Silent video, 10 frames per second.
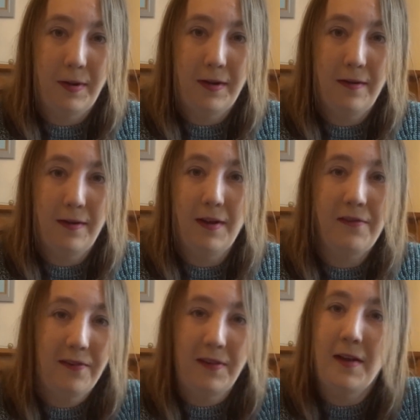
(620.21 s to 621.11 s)
but
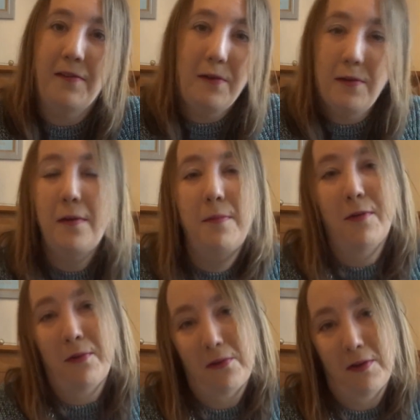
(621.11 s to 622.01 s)
as I say, I do hope you
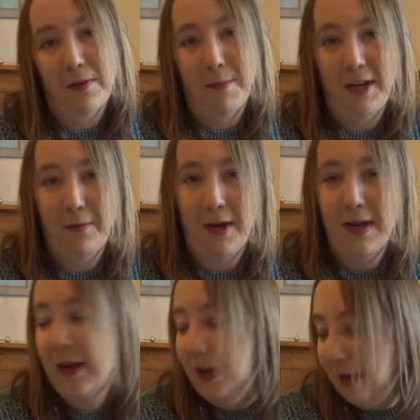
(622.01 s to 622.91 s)
enjoy them anyway,